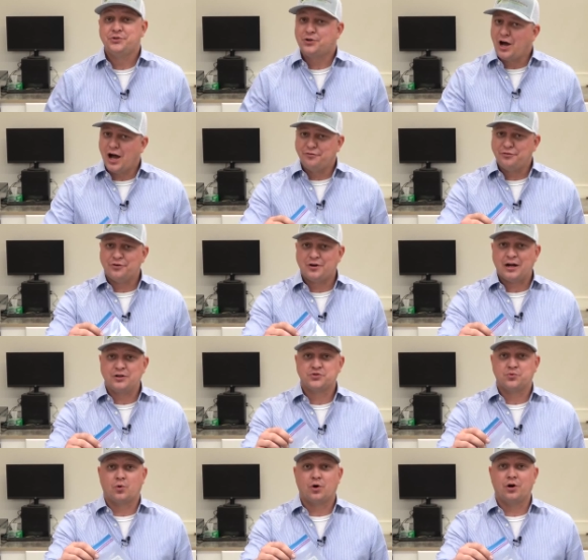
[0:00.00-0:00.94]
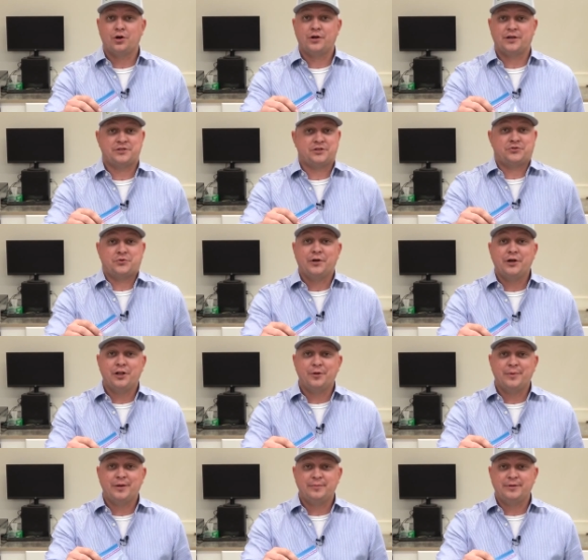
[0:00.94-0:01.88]
Do coffee grounds work as a
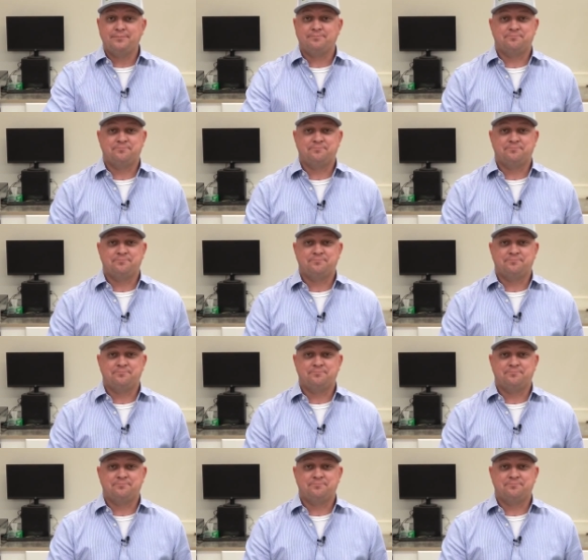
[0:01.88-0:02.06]
soil amendment?